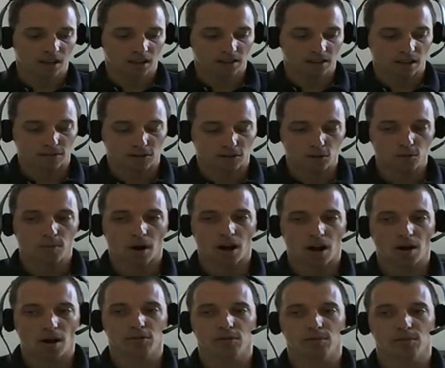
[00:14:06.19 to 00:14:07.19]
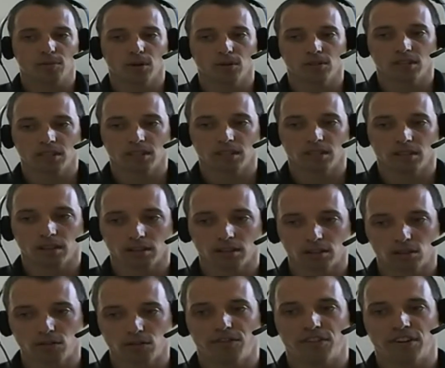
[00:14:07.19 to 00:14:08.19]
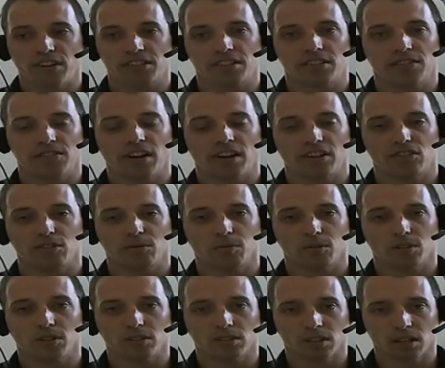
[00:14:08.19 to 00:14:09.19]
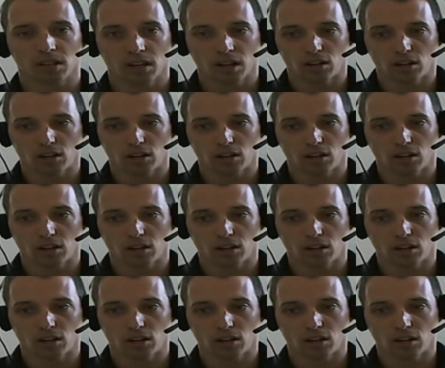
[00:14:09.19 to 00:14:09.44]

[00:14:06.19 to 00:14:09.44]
to have 2 palms of protein, 2 fists of vegetables,